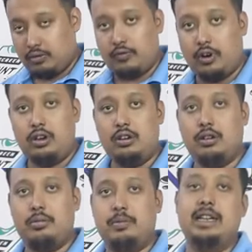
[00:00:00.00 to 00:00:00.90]

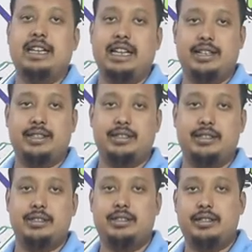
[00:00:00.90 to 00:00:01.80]
for printing.
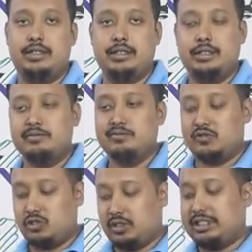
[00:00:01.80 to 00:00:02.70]

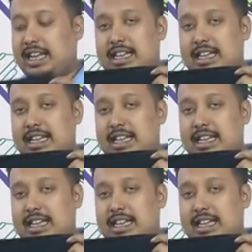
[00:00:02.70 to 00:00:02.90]
So this I